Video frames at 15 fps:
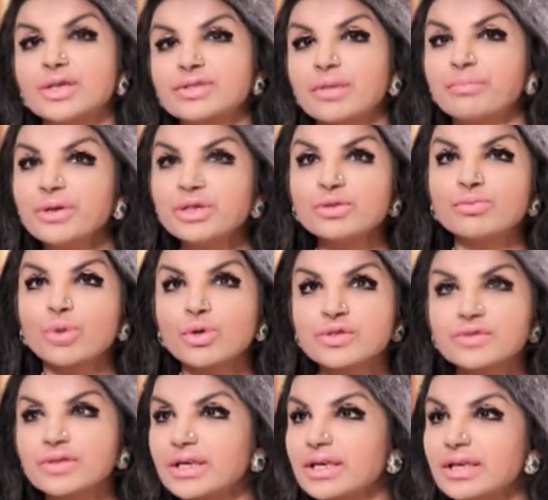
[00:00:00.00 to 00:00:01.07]
So I've been to
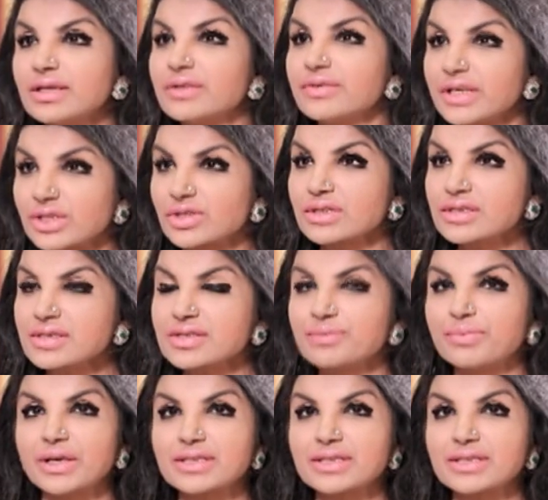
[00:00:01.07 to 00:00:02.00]
most of the hilly regions,